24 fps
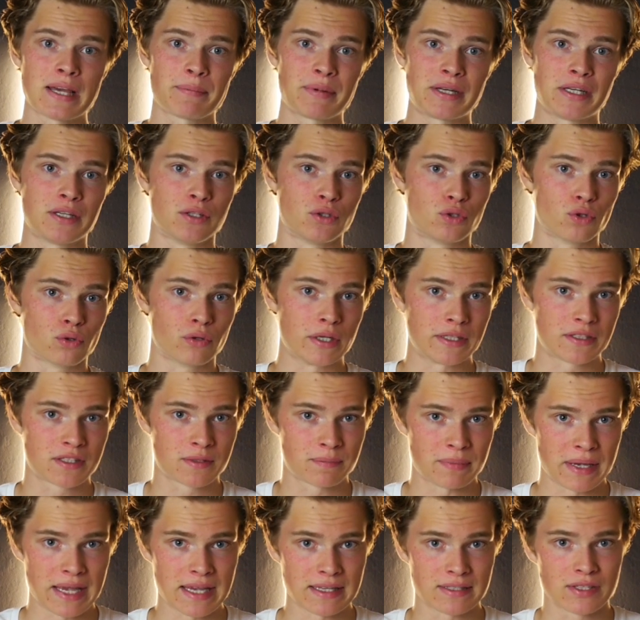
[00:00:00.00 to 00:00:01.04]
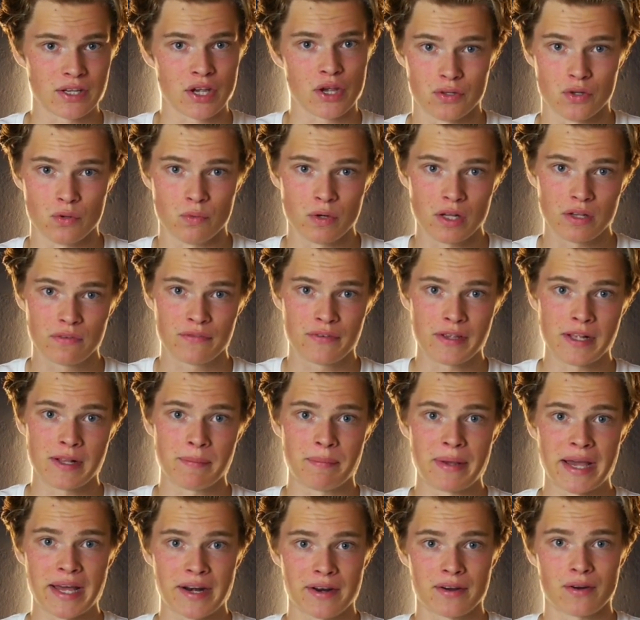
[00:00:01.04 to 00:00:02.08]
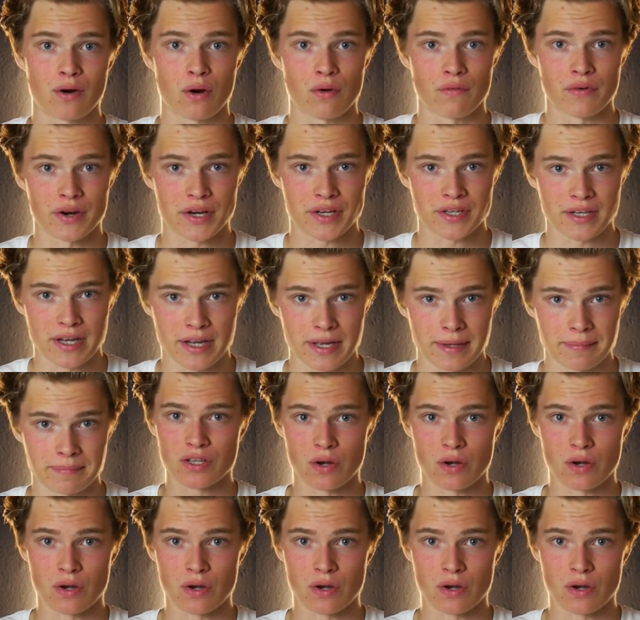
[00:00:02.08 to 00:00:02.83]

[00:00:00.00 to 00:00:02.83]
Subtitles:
up an endurance base, you will feel better over time.